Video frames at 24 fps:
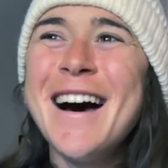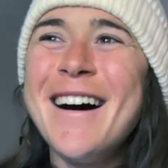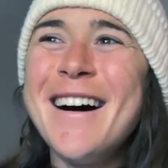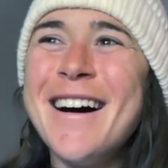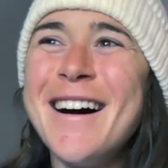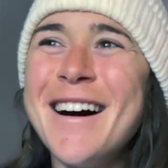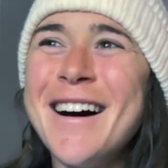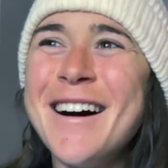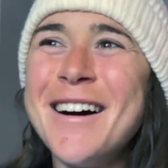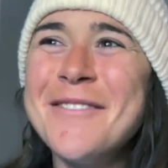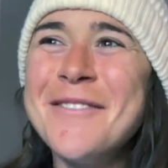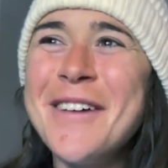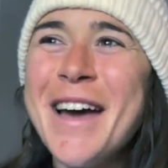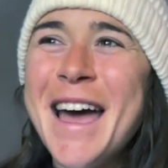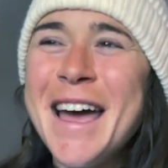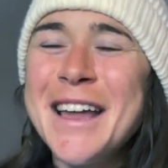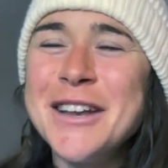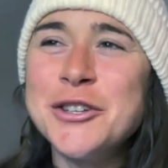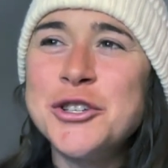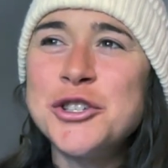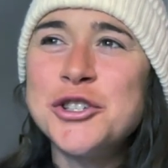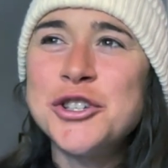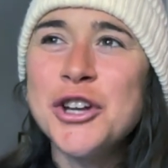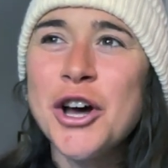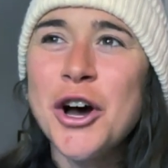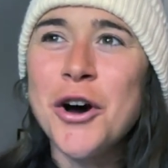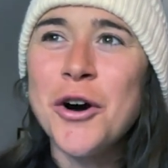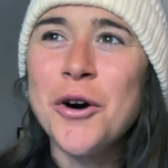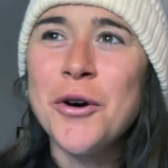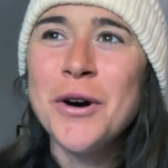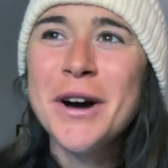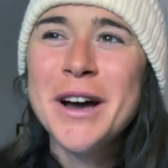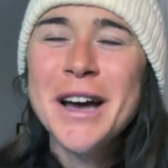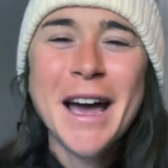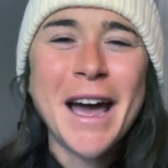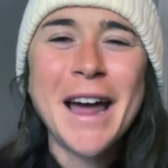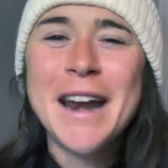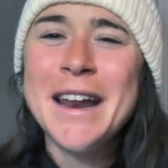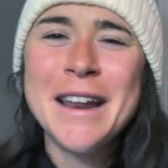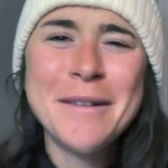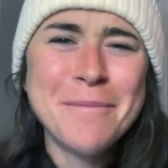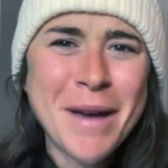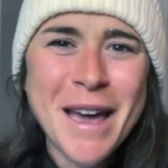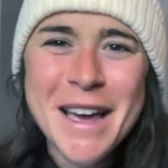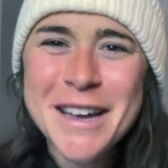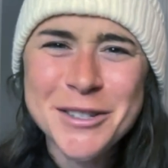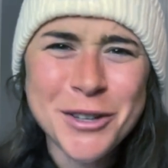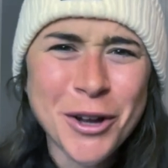Um, and so, and
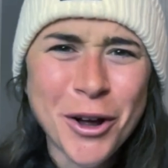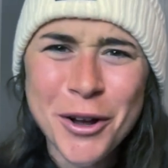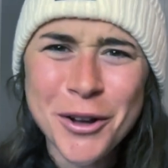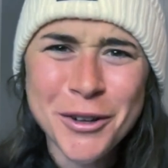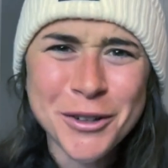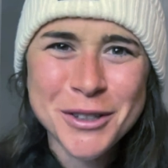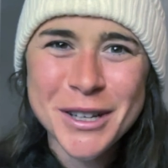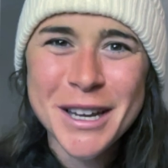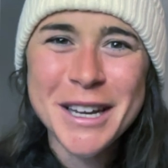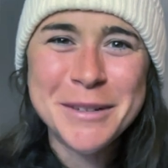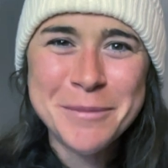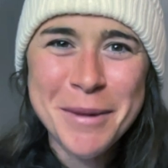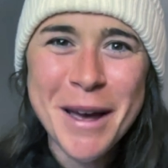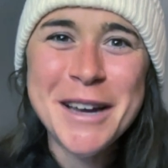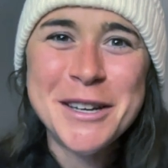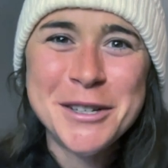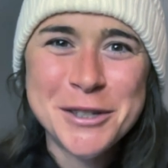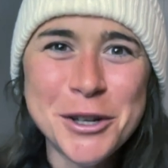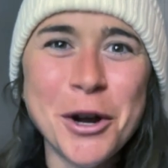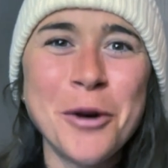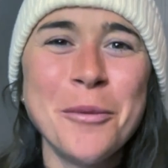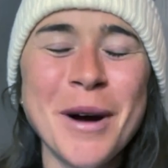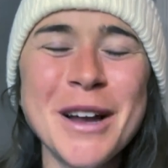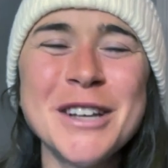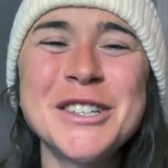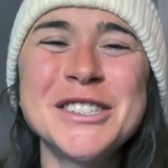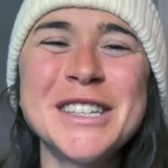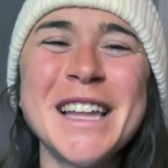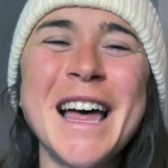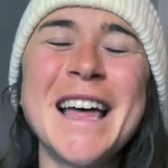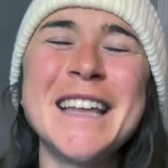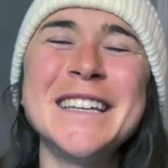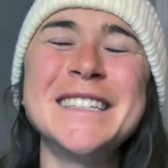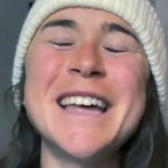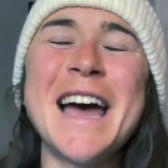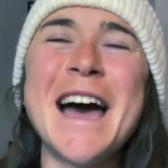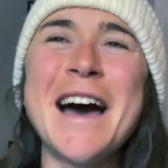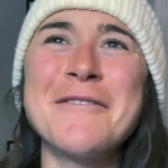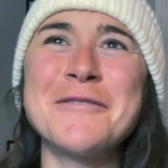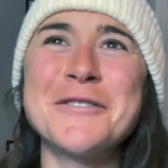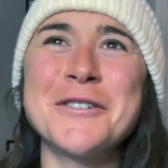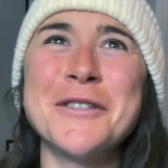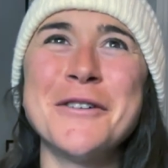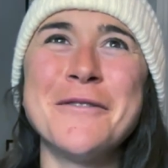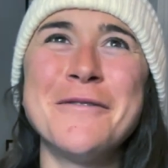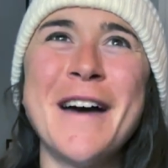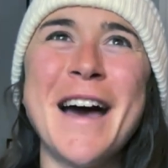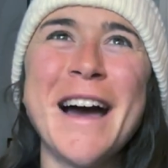it makes all, it makes so much sense
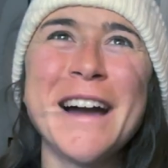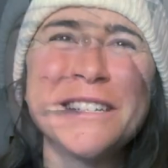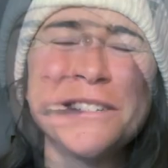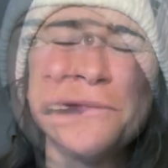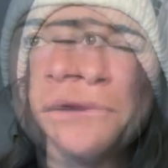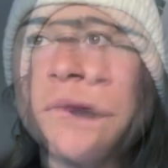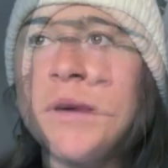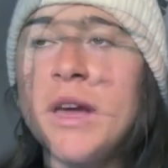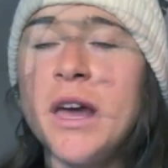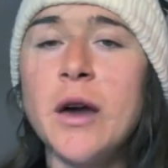after the fact.